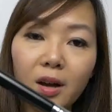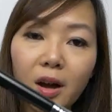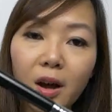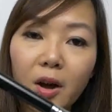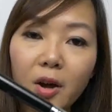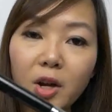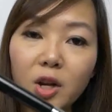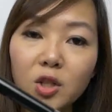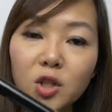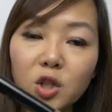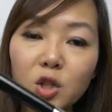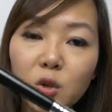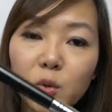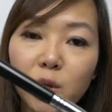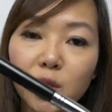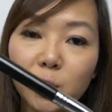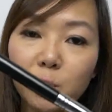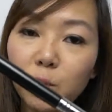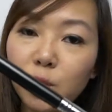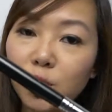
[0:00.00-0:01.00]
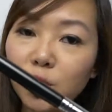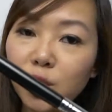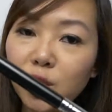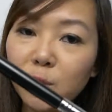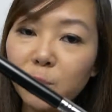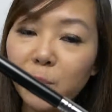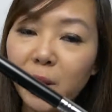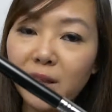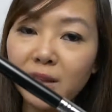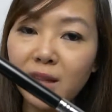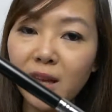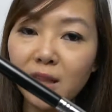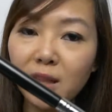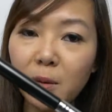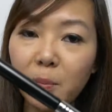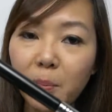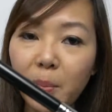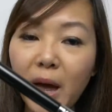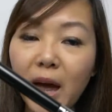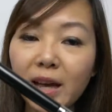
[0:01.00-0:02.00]
All you do is push this button at
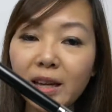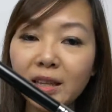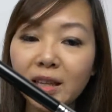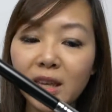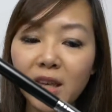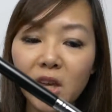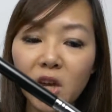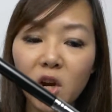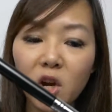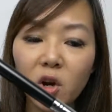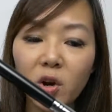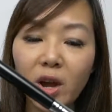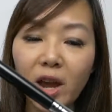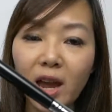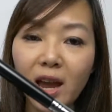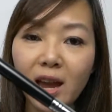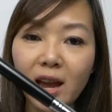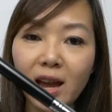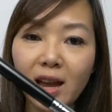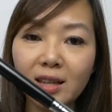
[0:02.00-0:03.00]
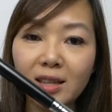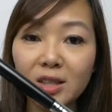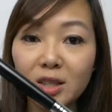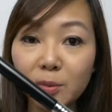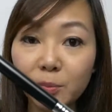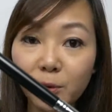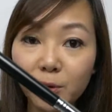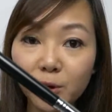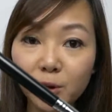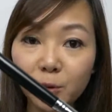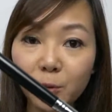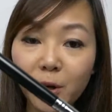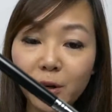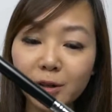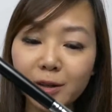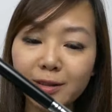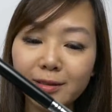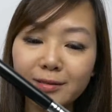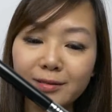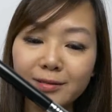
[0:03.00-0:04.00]
the back here and it's supposed to work.